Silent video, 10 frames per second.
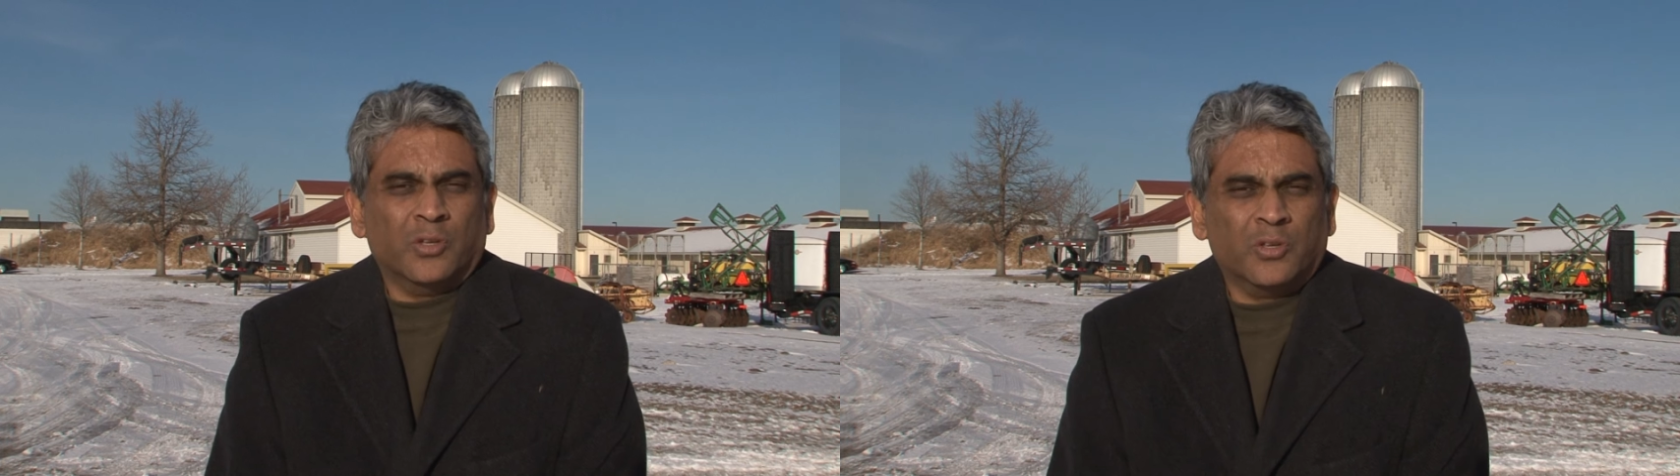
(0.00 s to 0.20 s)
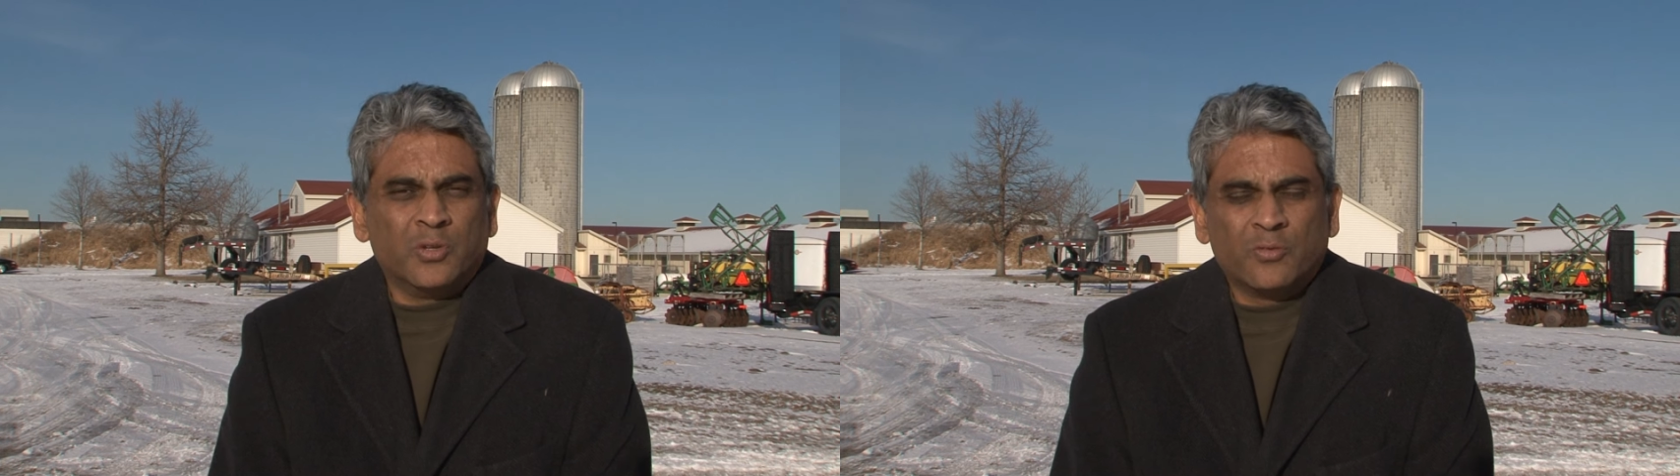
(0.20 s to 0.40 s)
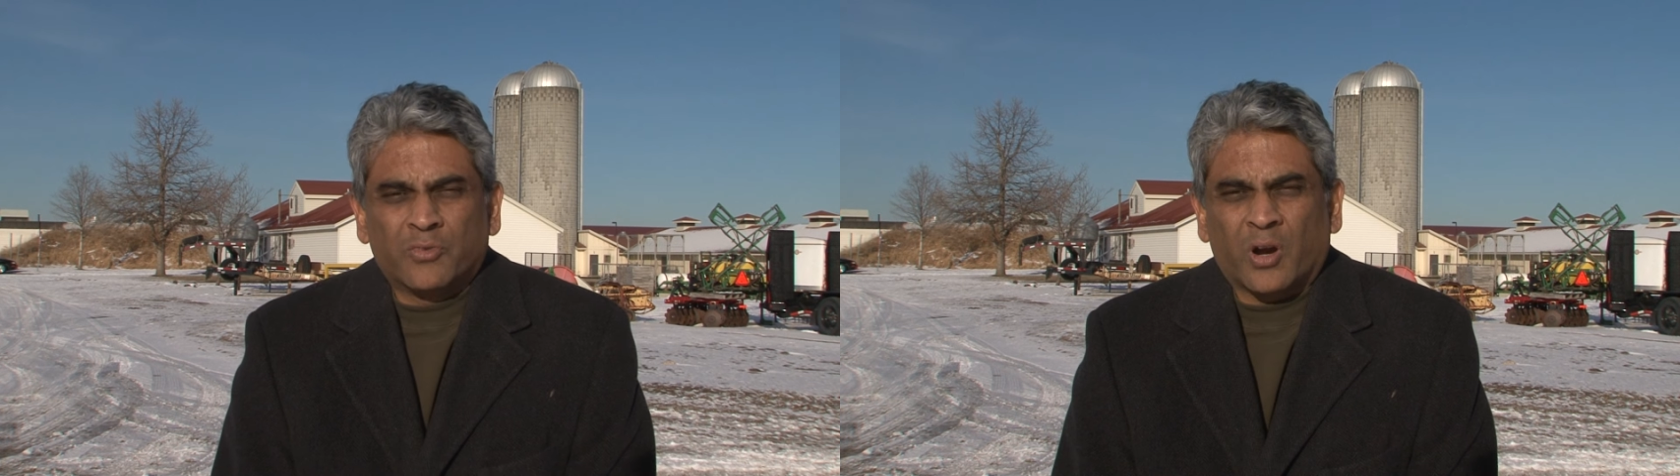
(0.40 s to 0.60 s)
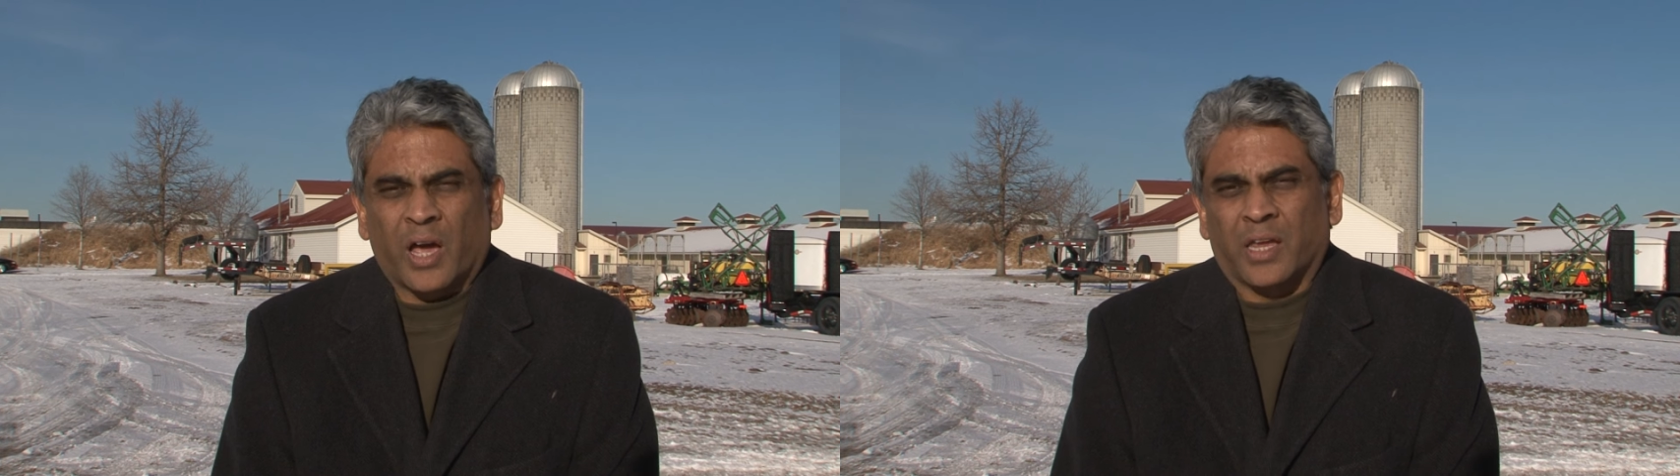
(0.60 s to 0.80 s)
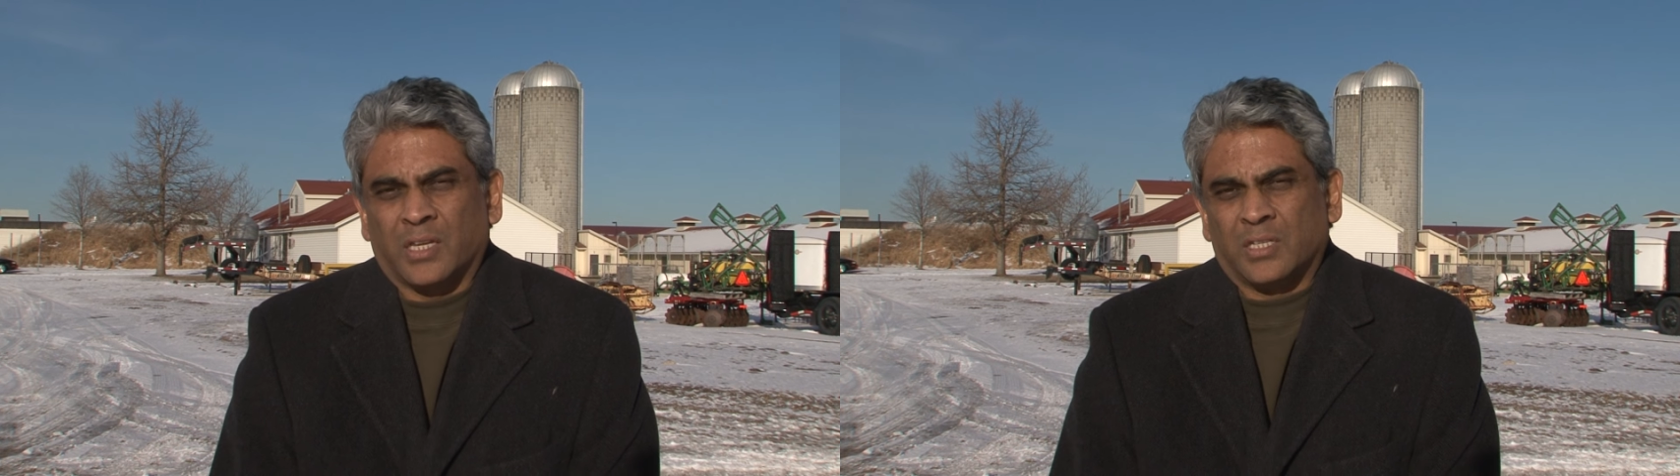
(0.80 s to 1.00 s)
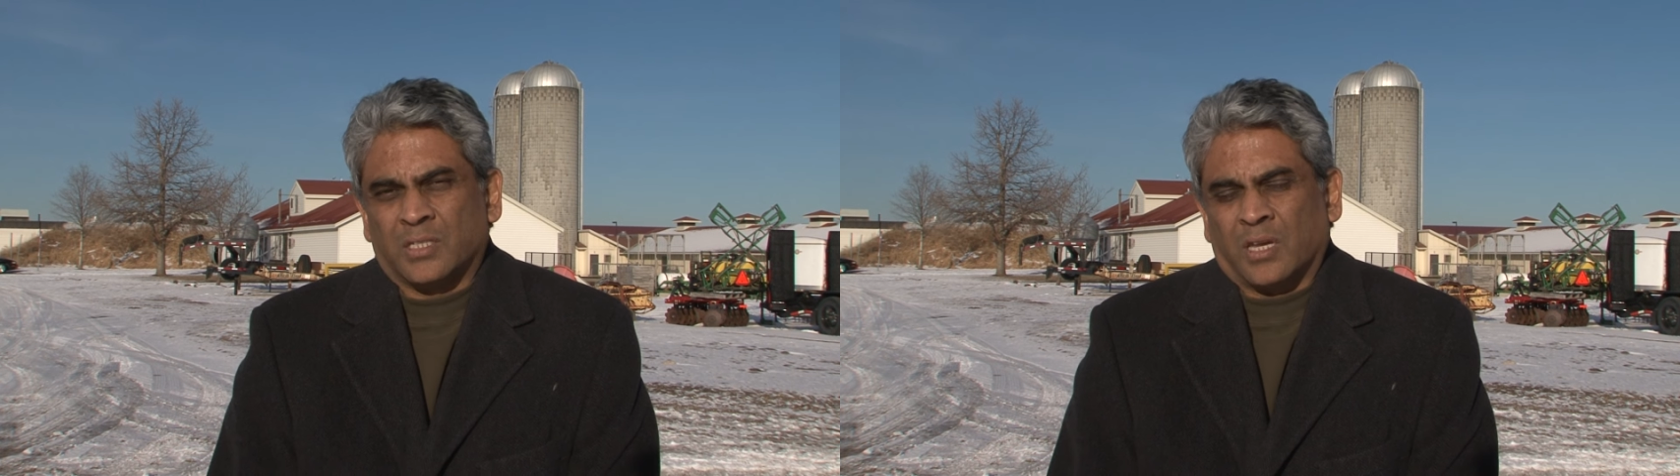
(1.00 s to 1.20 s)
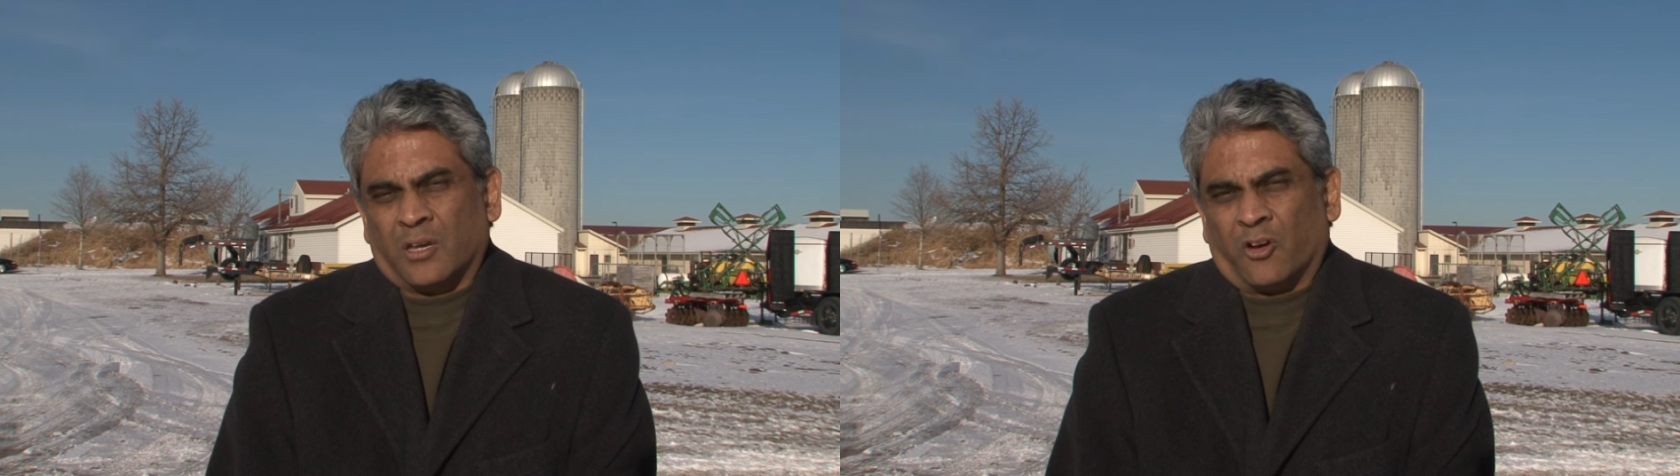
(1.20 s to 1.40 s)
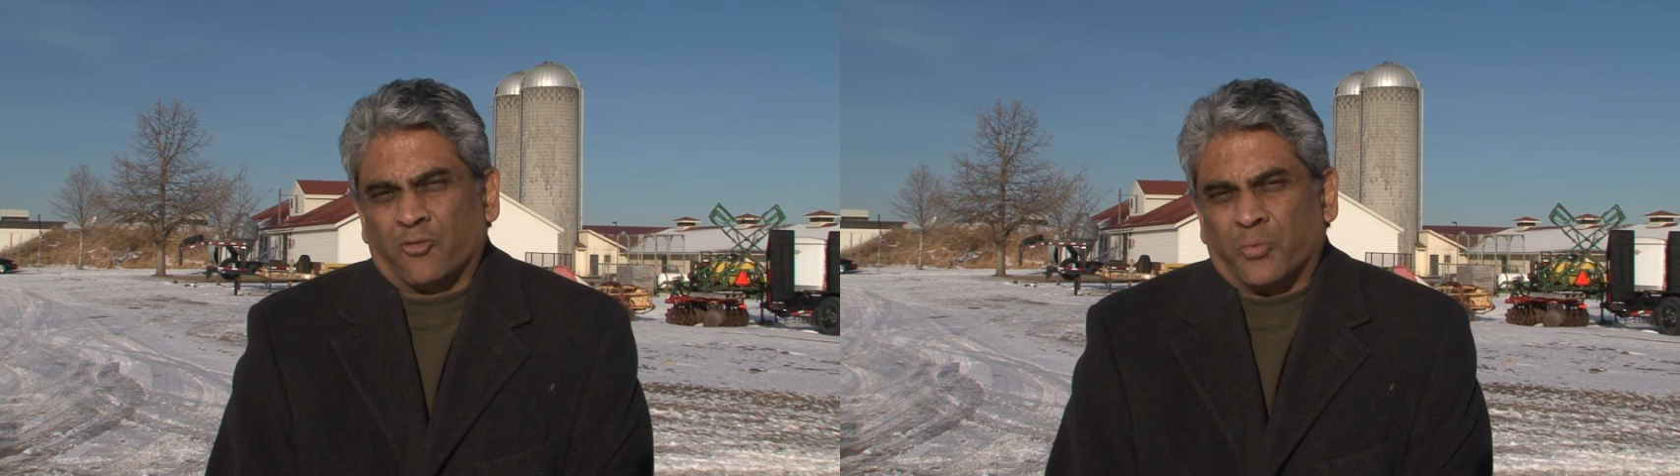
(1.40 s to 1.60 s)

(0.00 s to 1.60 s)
new varieties of